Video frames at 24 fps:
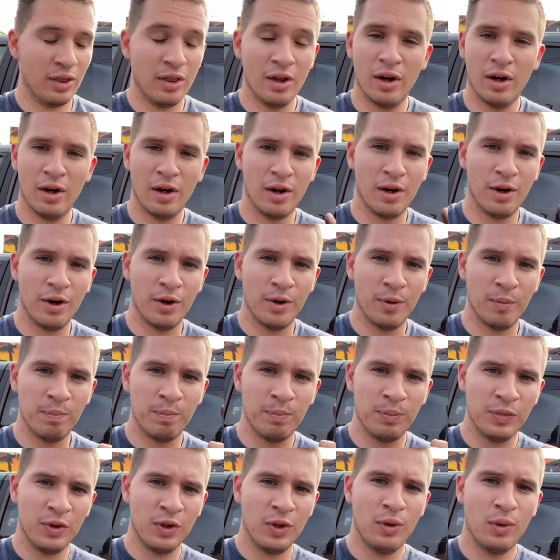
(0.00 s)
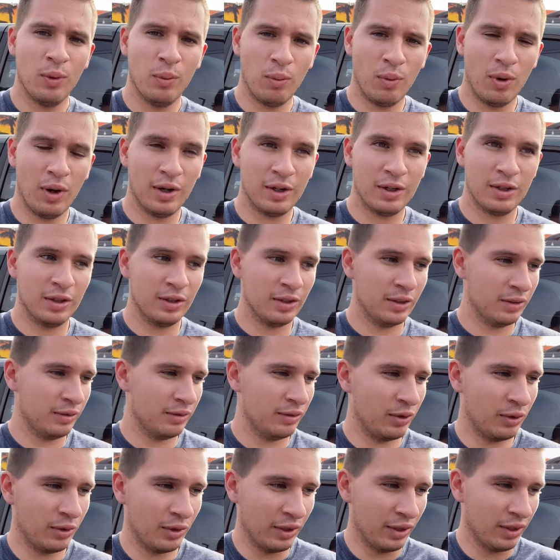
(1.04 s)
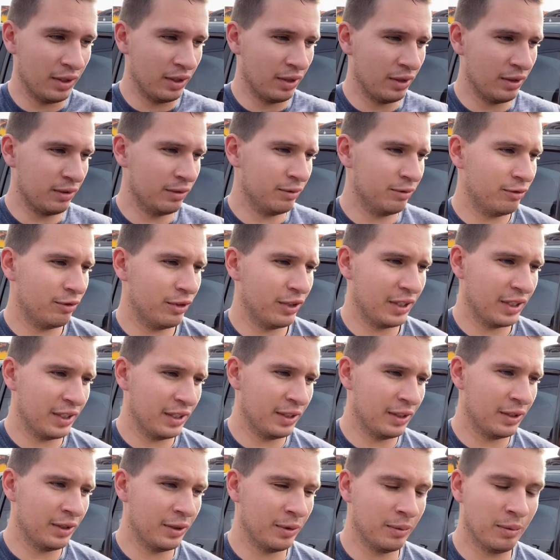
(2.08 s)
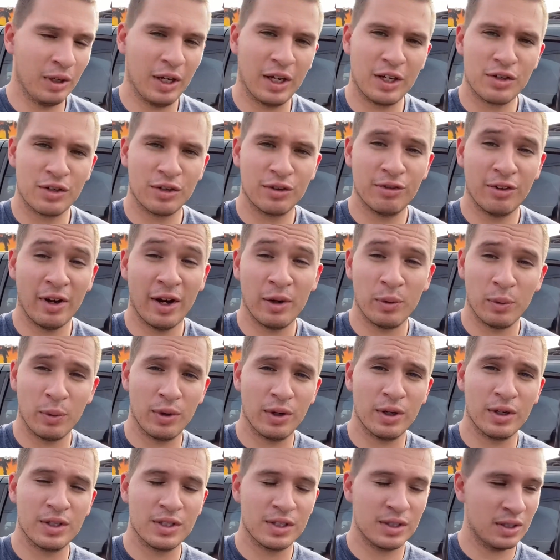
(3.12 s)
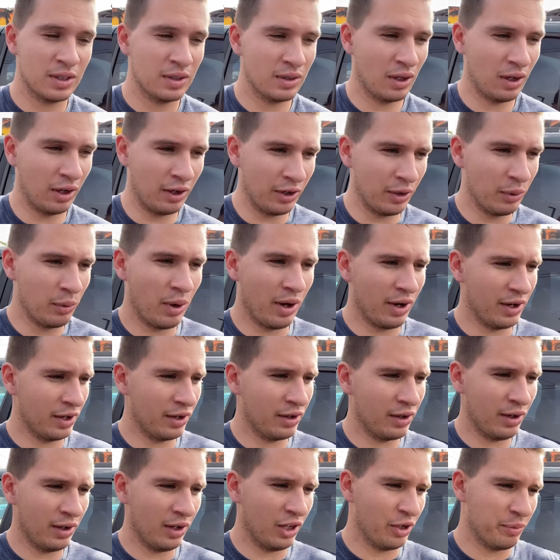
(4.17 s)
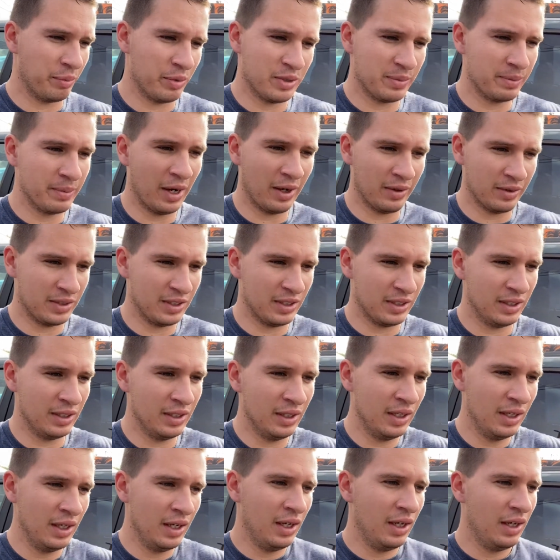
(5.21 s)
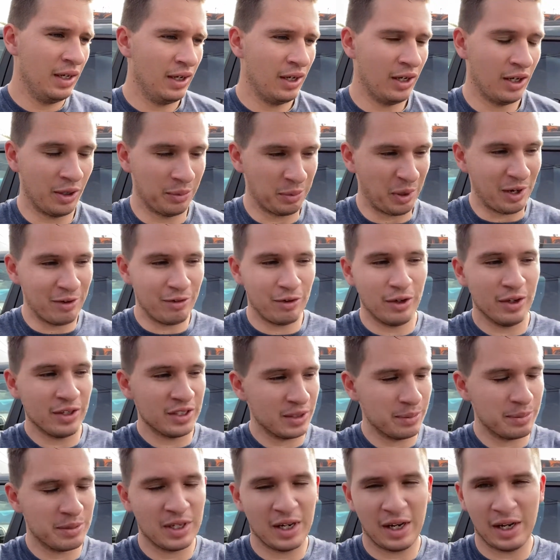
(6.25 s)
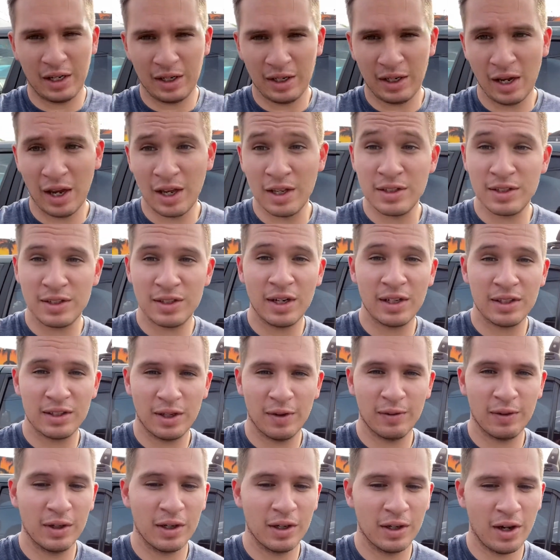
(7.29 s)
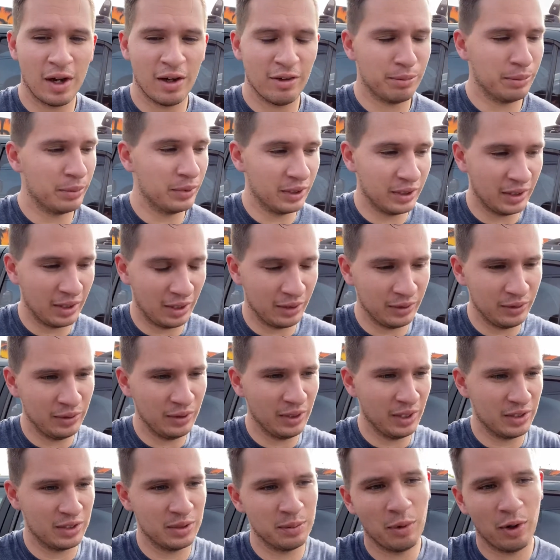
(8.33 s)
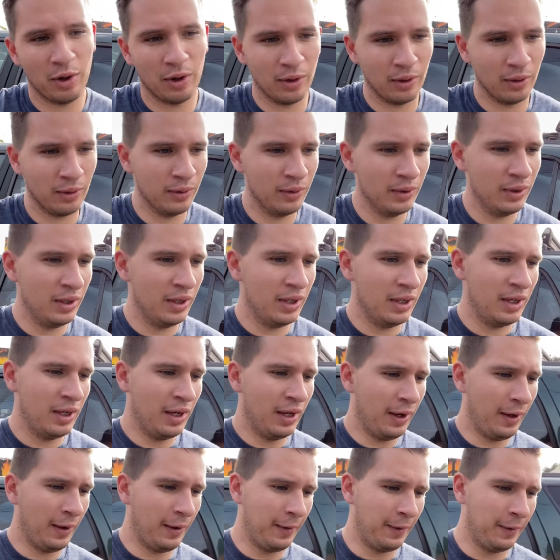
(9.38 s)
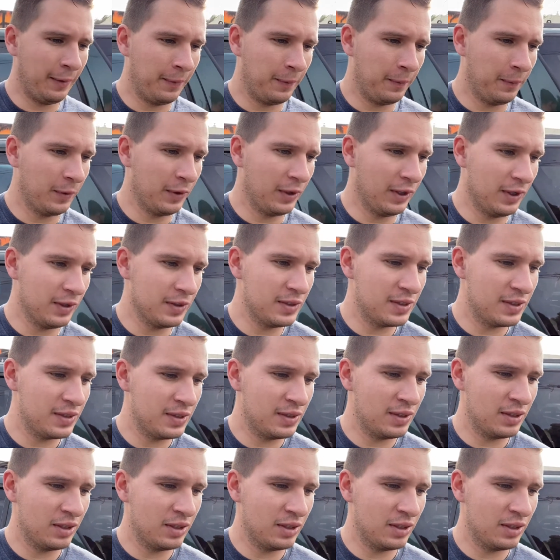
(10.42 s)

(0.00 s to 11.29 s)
The water or the freaking electric fan works. I already wired it all up. It's mounted. I have all the zip tie ends that I still have to cut off, but I'll do that tomorrow. What else?